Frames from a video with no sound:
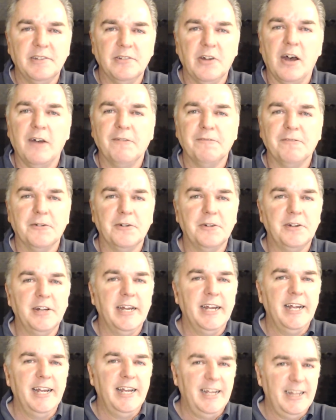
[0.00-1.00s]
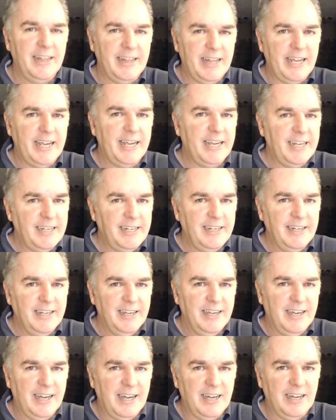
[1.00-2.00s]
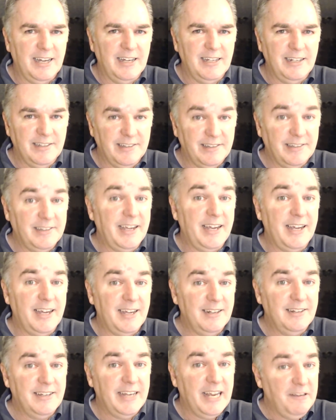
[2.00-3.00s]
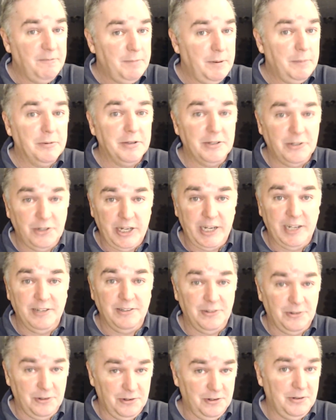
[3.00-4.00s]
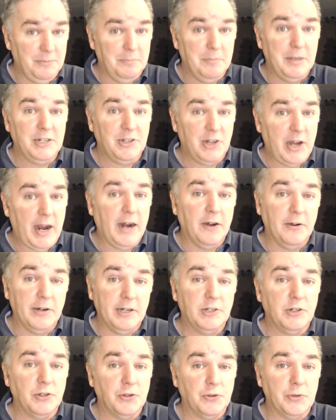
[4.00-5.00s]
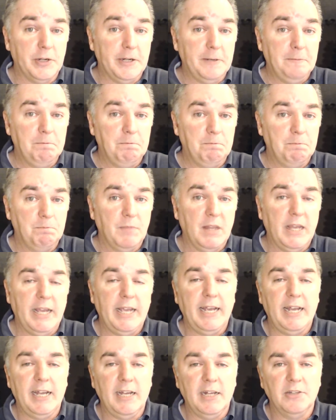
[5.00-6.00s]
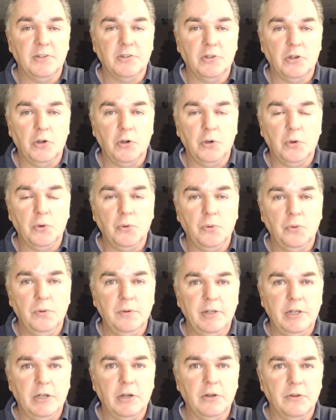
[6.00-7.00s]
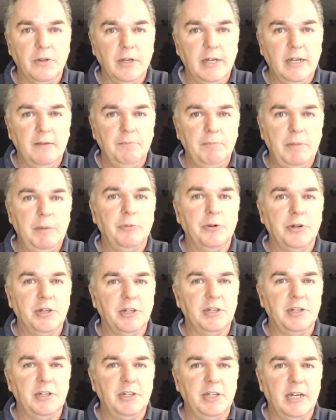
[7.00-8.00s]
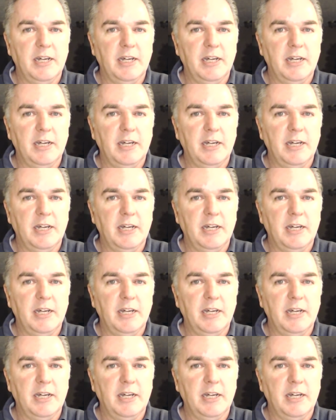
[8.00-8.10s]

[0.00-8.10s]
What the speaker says: offered, they instead gave people the chance to earn a much higher interest rate. And so, people could